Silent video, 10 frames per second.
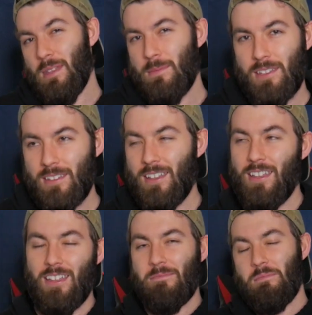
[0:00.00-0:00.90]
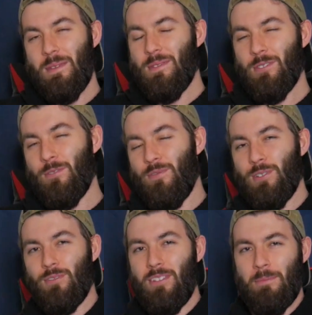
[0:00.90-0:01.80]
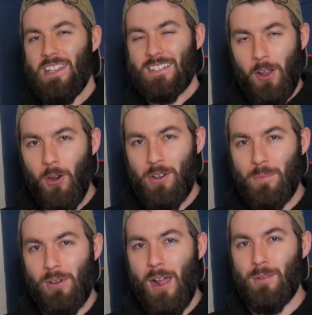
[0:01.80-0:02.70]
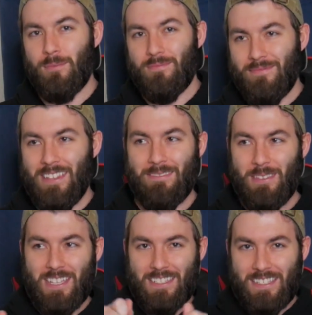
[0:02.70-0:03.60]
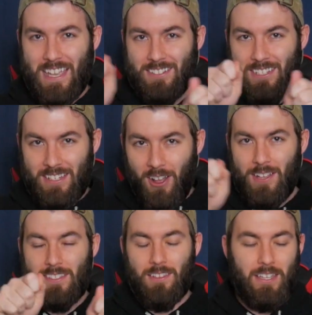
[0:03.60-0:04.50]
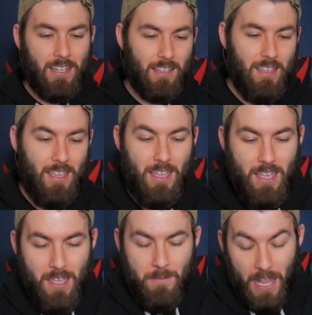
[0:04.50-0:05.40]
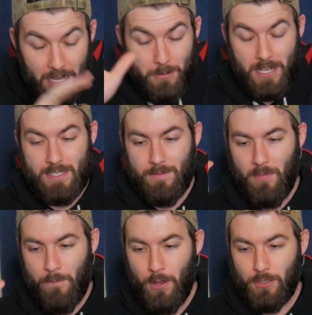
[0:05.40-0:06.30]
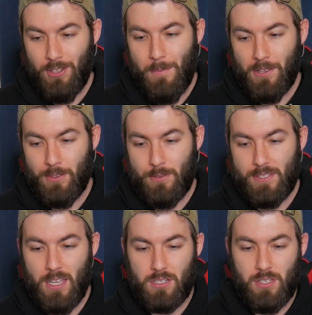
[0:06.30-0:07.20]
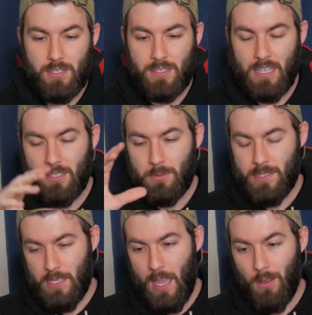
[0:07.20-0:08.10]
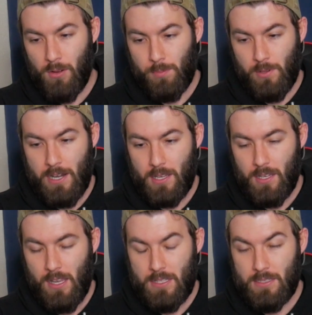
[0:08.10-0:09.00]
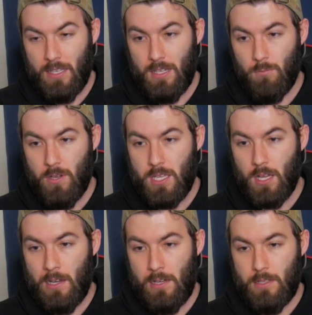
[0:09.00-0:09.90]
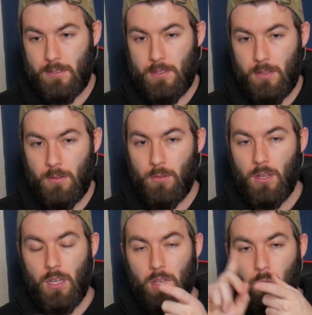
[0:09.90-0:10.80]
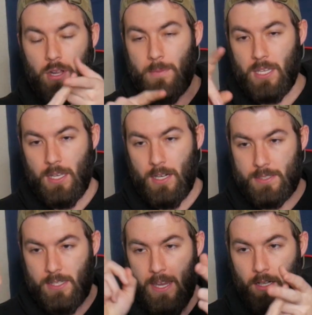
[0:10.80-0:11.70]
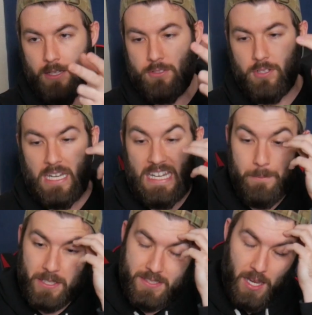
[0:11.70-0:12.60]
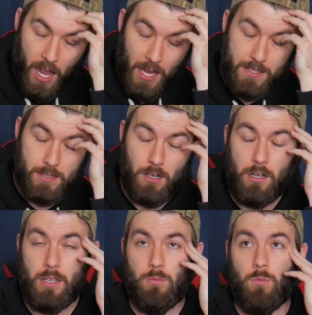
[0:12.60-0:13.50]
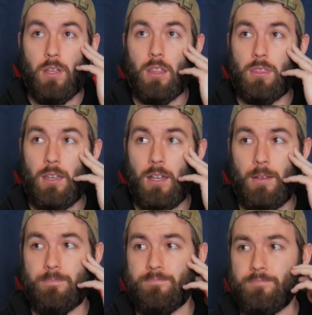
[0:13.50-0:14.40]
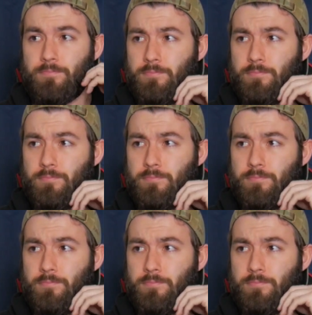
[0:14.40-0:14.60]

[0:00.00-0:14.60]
maybe they'll feel, I mean, that's a harder problem because it's actually oscillating. Anyways, I felt good about those sections. Then there was the hour break, and then we got into quantum mechanics and electrodynamics. I started with, what